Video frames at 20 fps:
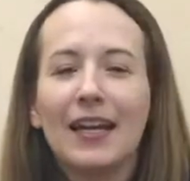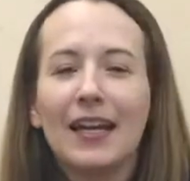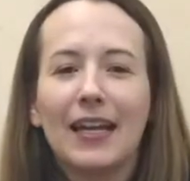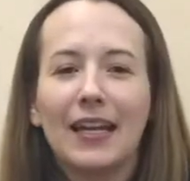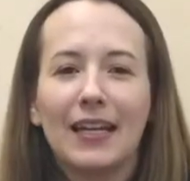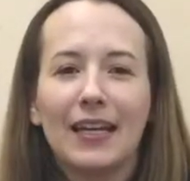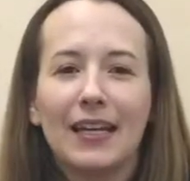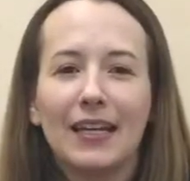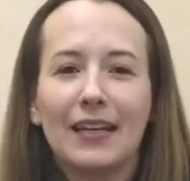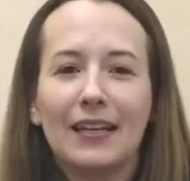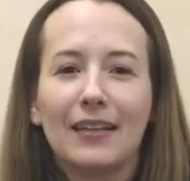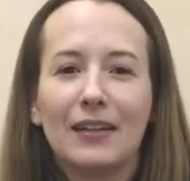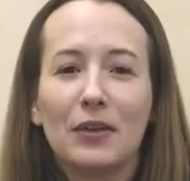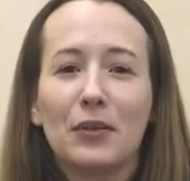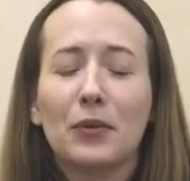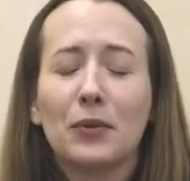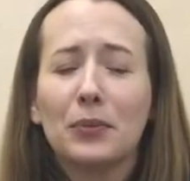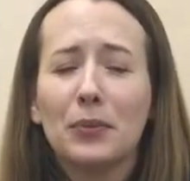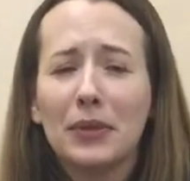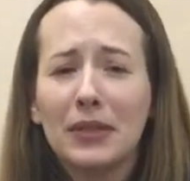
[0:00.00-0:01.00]
And
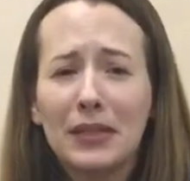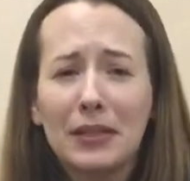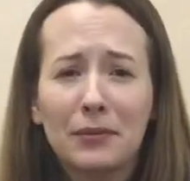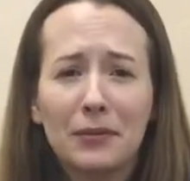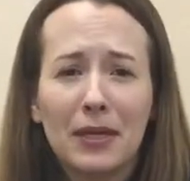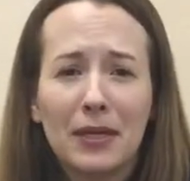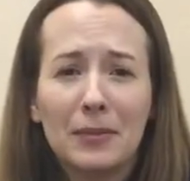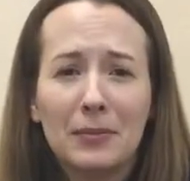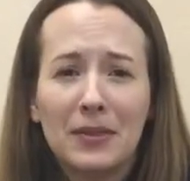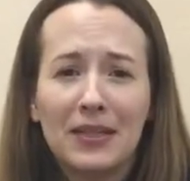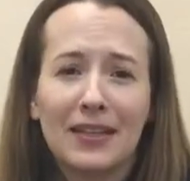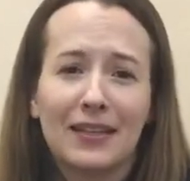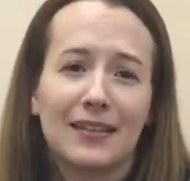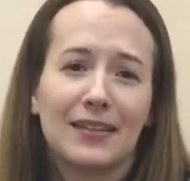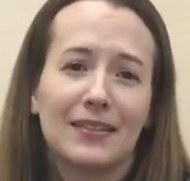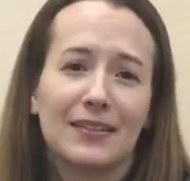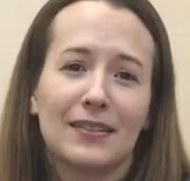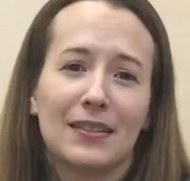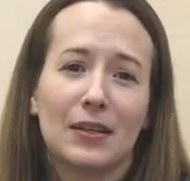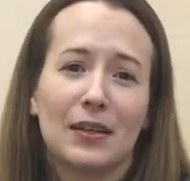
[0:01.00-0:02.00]
they're really great
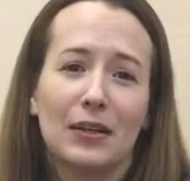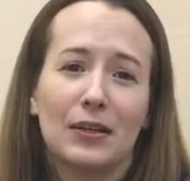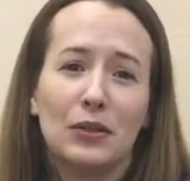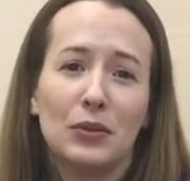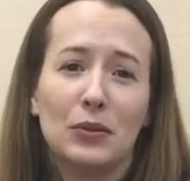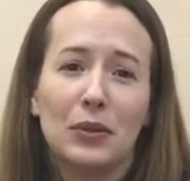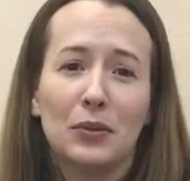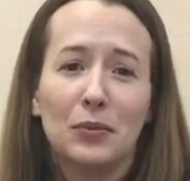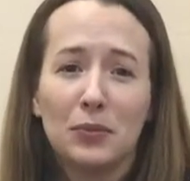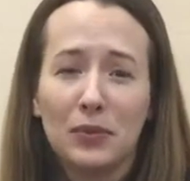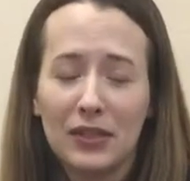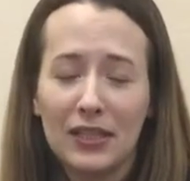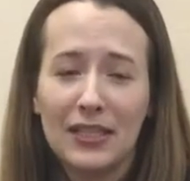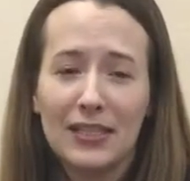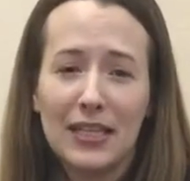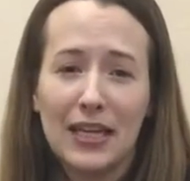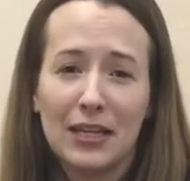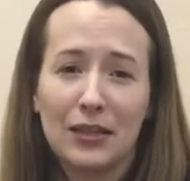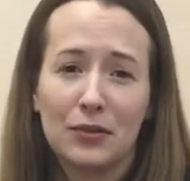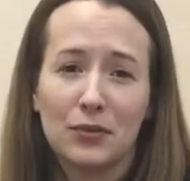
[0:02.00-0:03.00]
because you can really
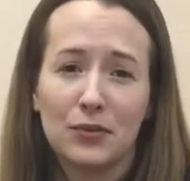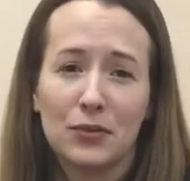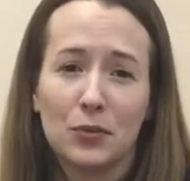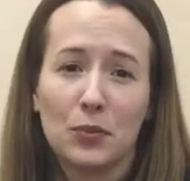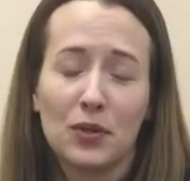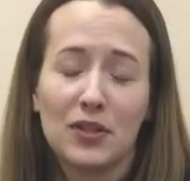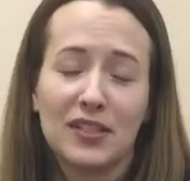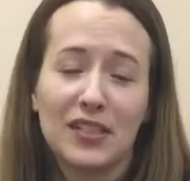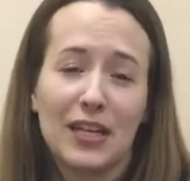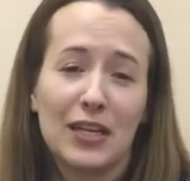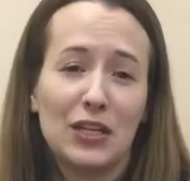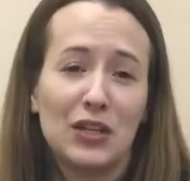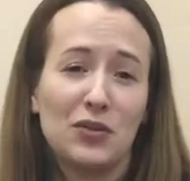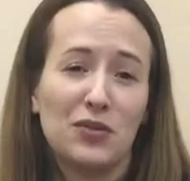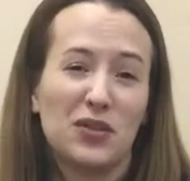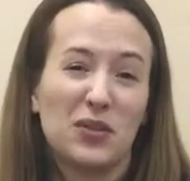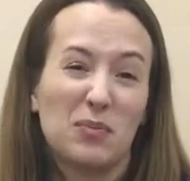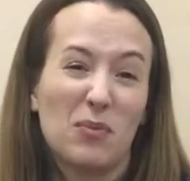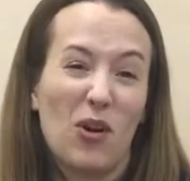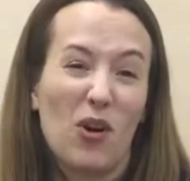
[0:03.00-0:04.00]
take those words and
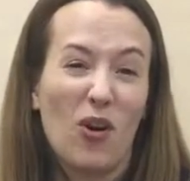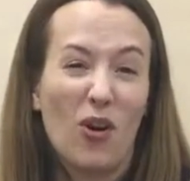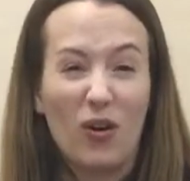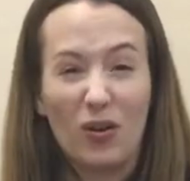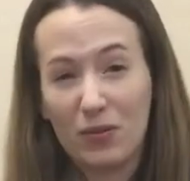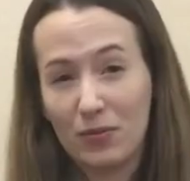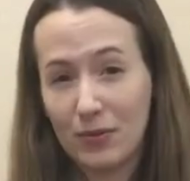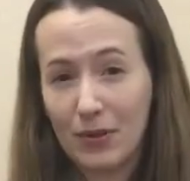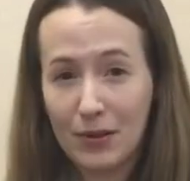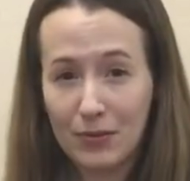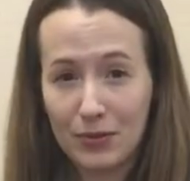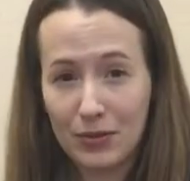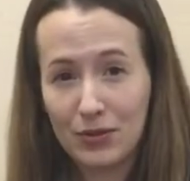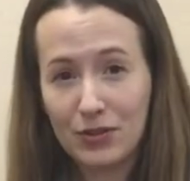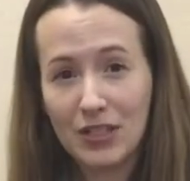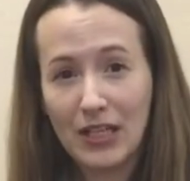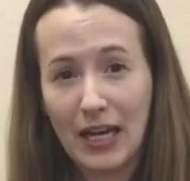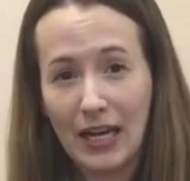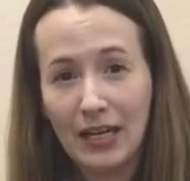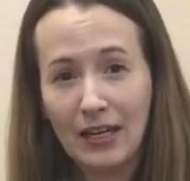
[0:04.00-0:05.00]
use them all throughout your
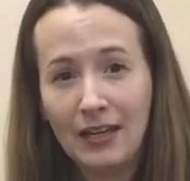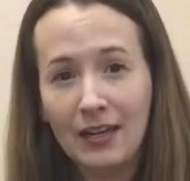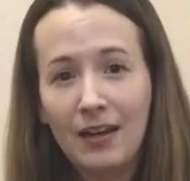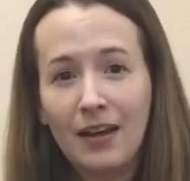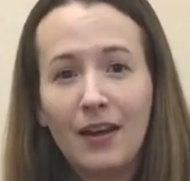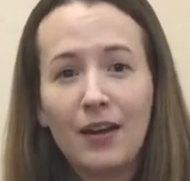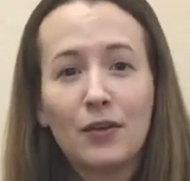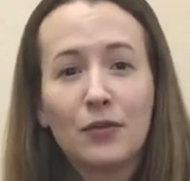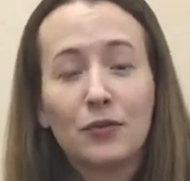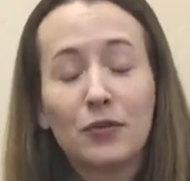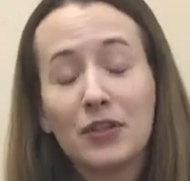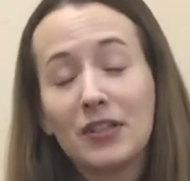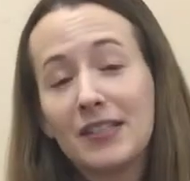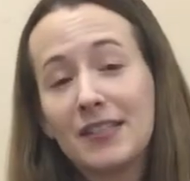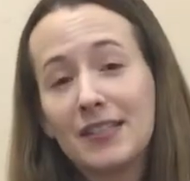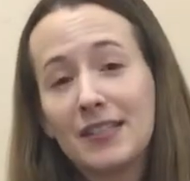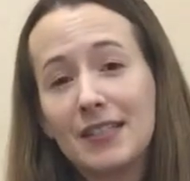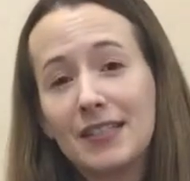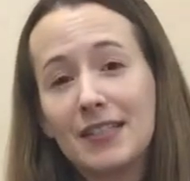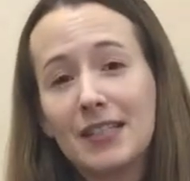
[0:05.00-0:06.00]
day. For
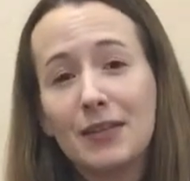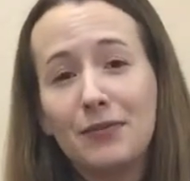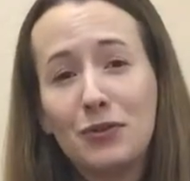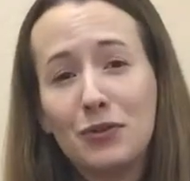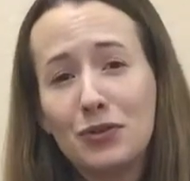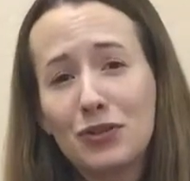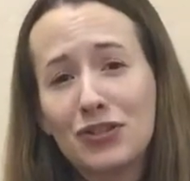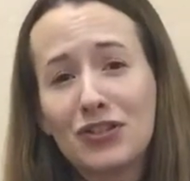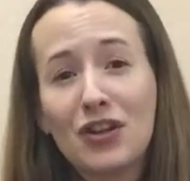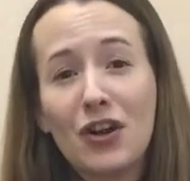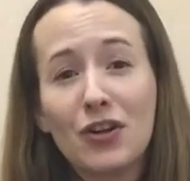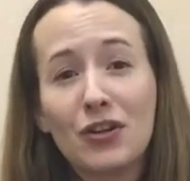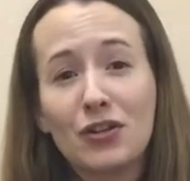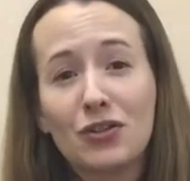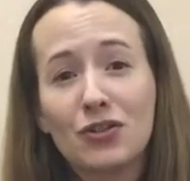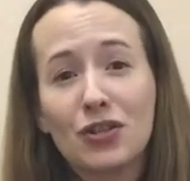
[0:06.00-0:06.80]
instance, if you just taught your